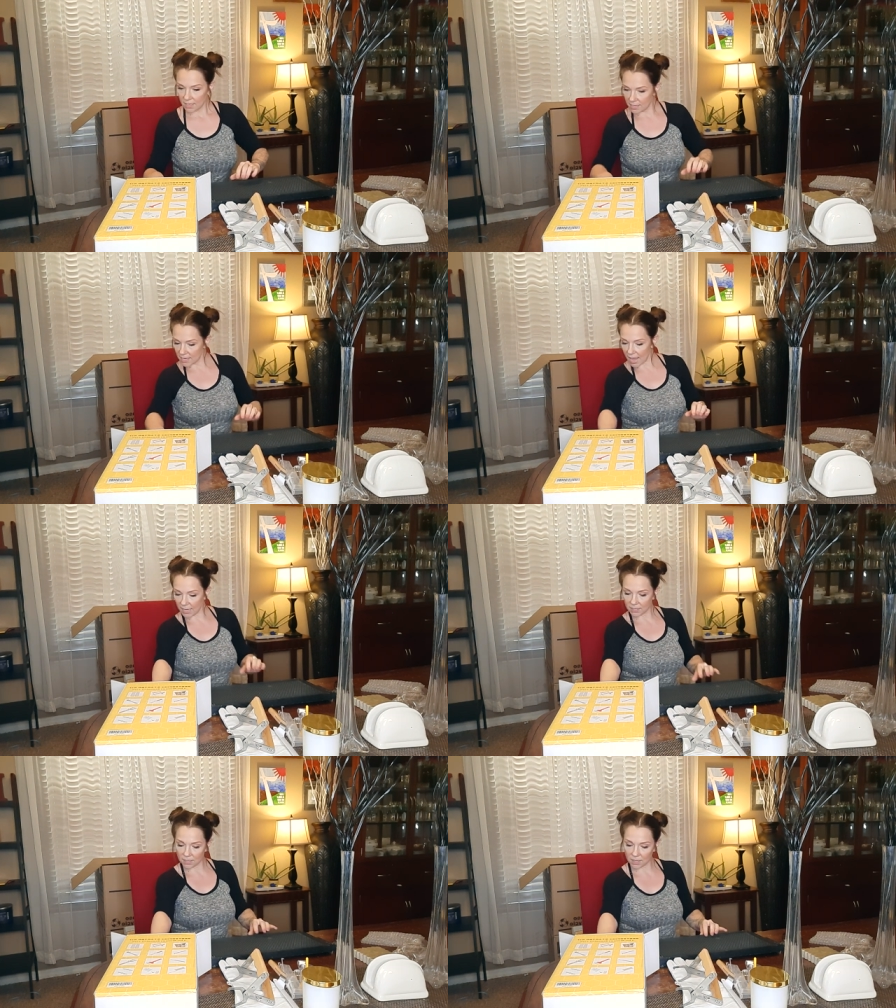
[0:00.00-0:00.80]

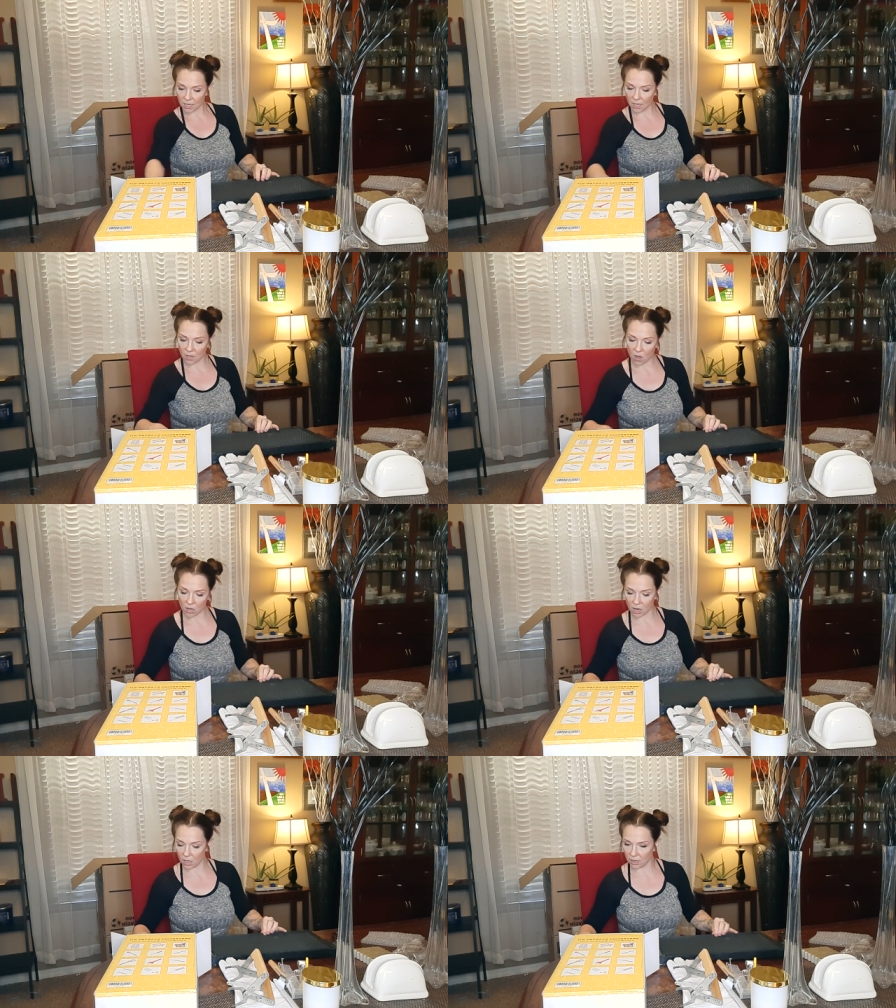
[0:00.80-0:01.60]
Next thing
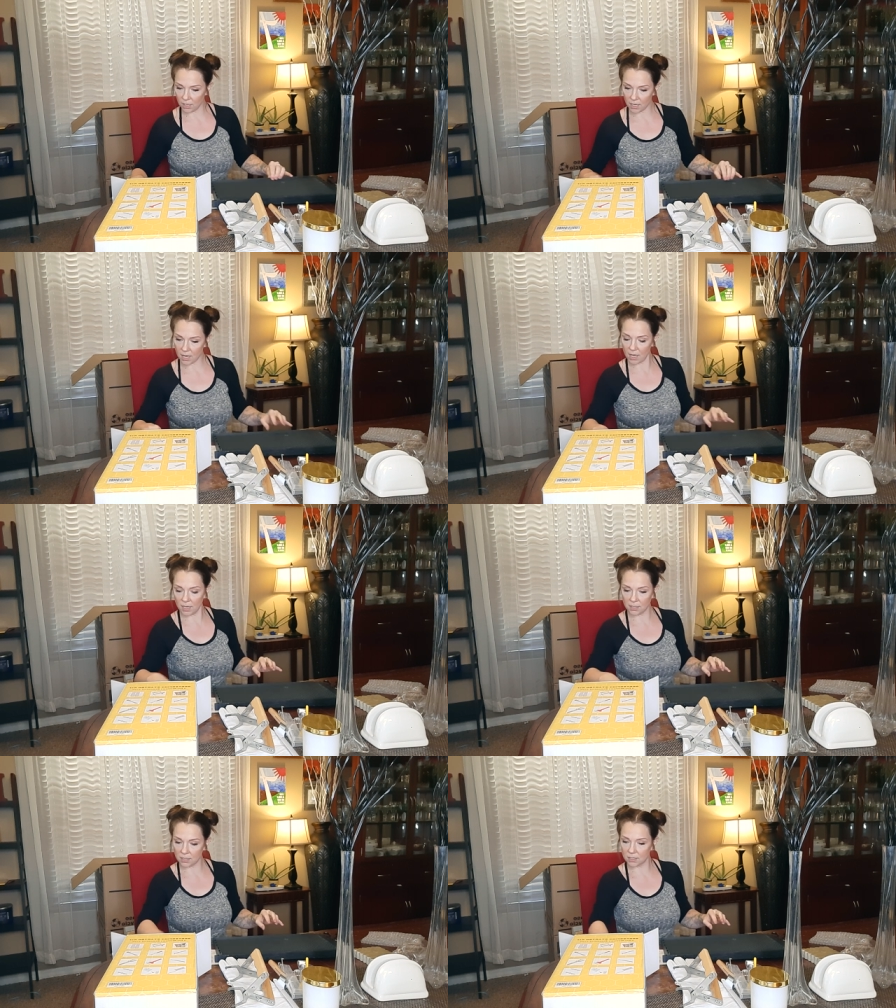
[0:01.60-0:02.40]
on our
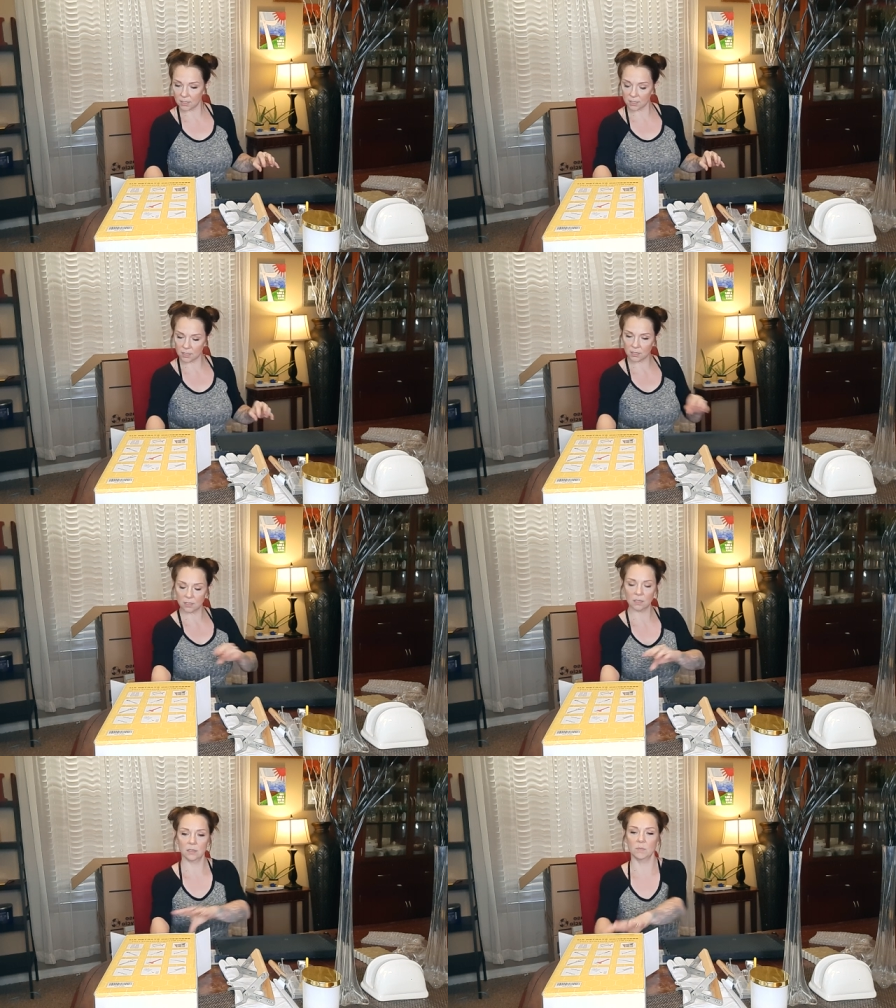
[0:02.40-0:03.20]

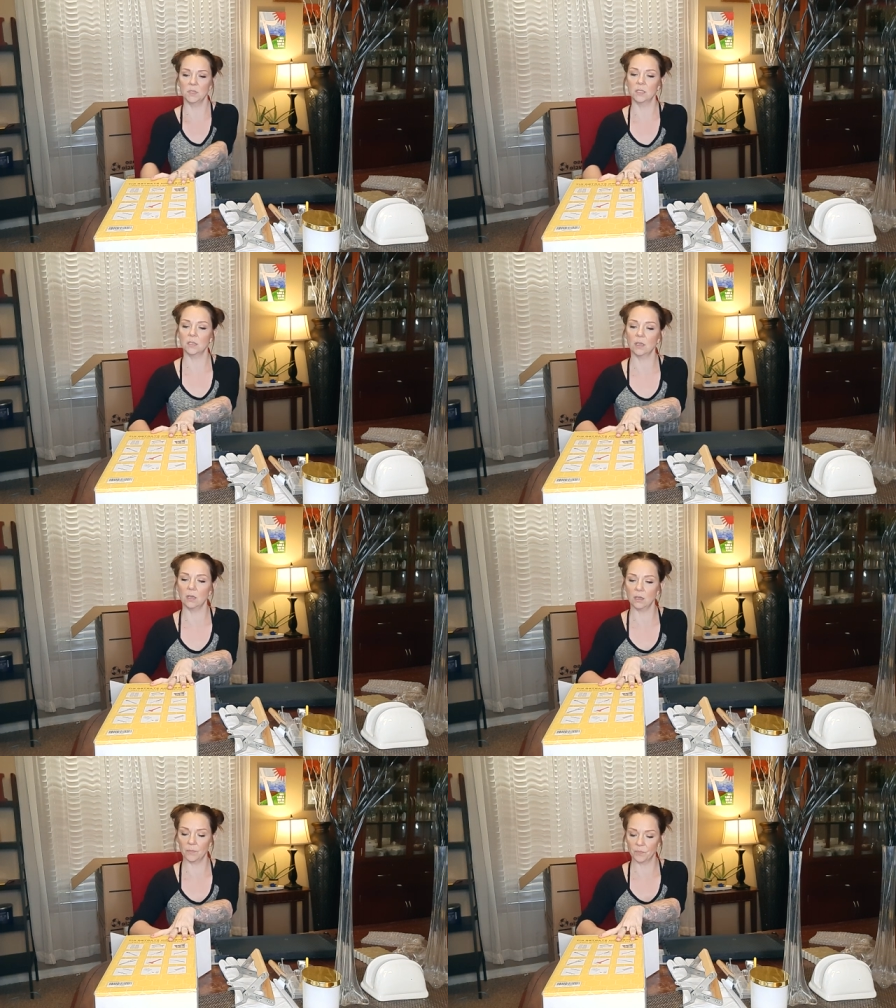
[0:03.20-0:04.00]
list, let's
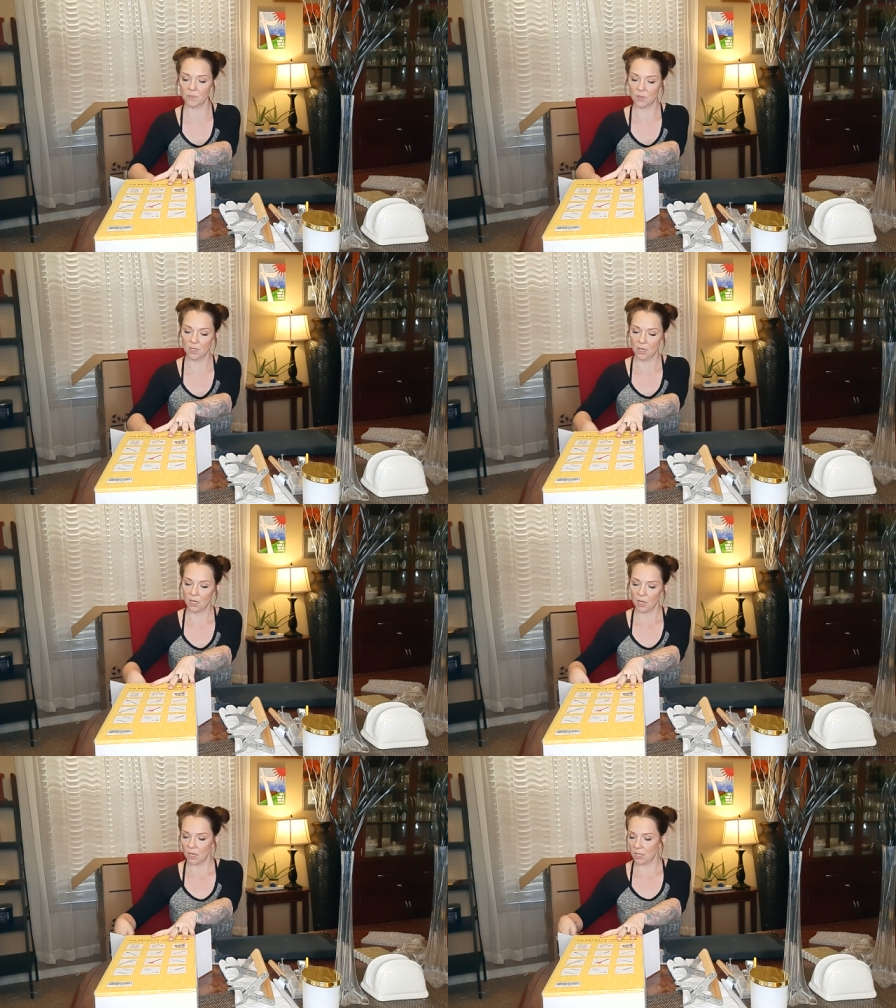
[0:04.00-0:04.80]
see,
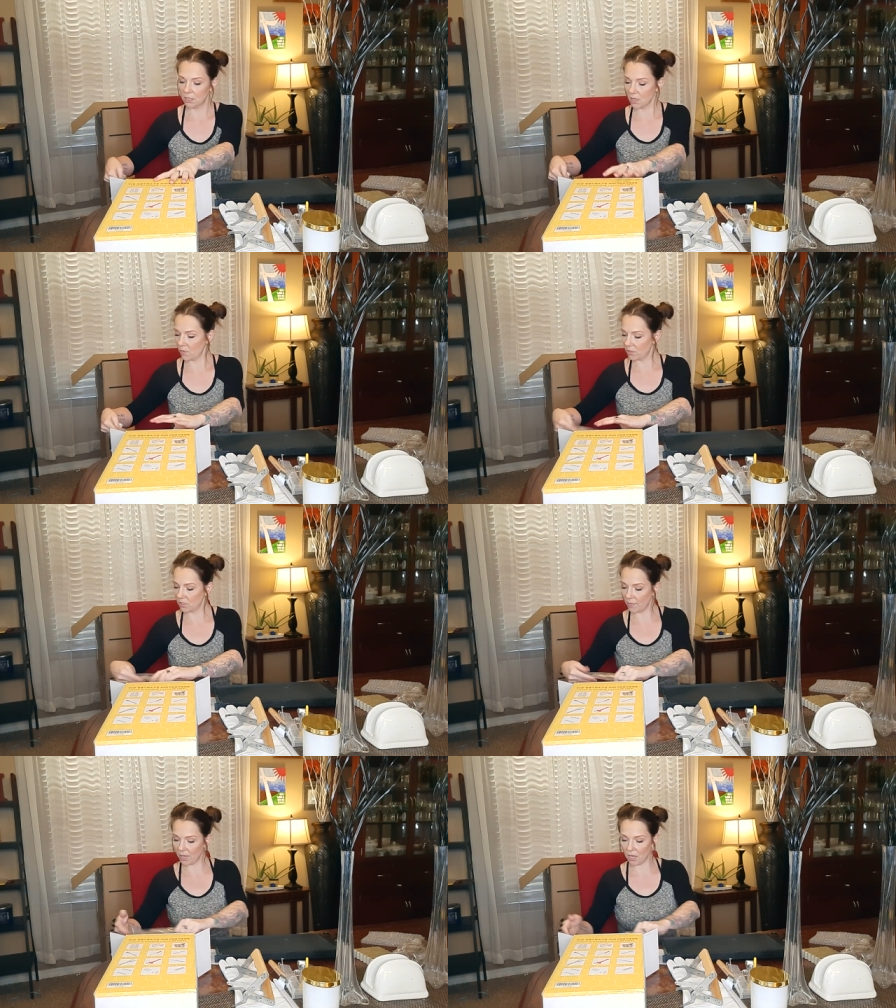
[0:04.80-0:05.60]
is going
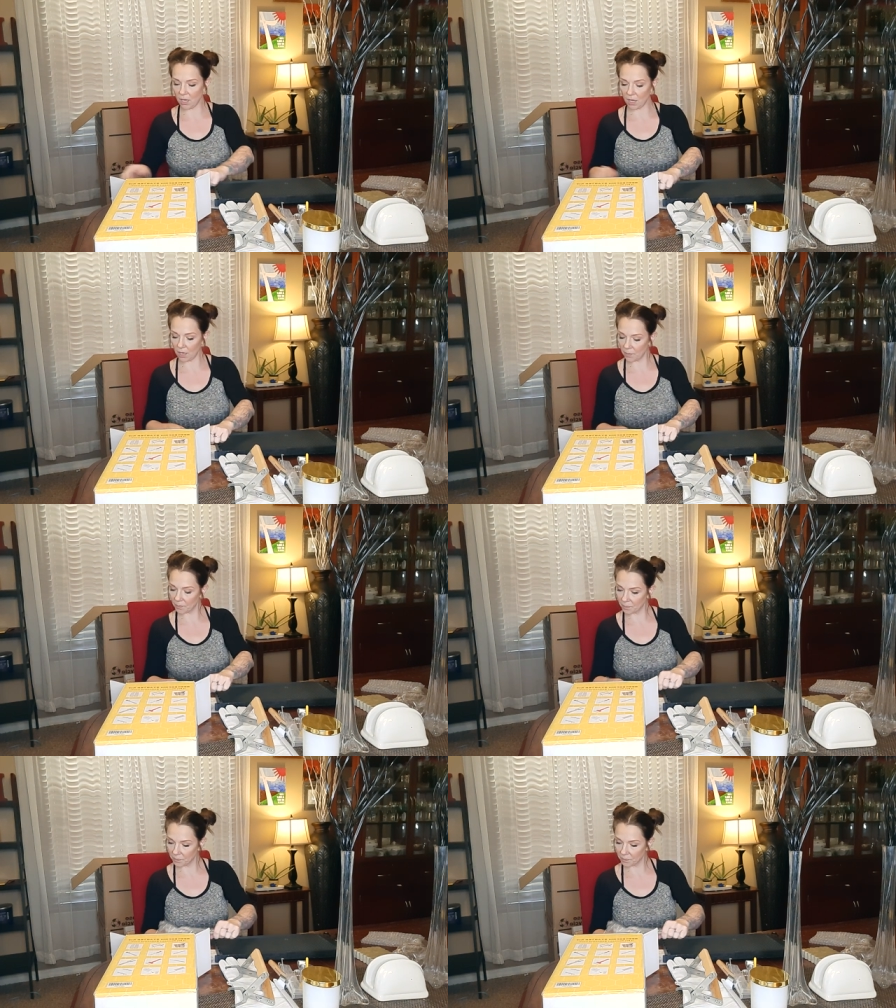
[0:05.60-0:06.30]
to be